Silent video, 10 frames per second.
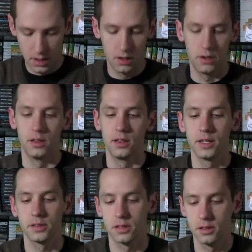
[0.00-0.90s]
Alright, the
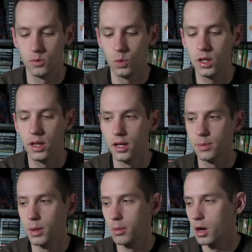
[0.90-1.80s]
last Wii game
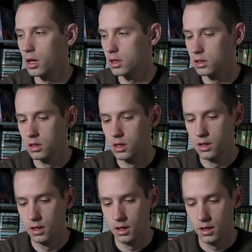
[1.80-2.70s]
I bought
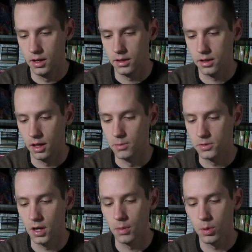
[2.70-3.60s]
at
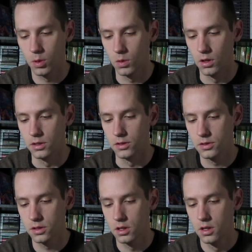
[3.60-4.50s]
GameStop was
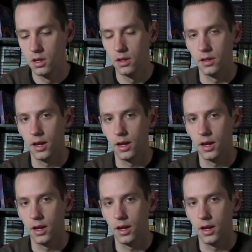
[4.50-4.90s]
The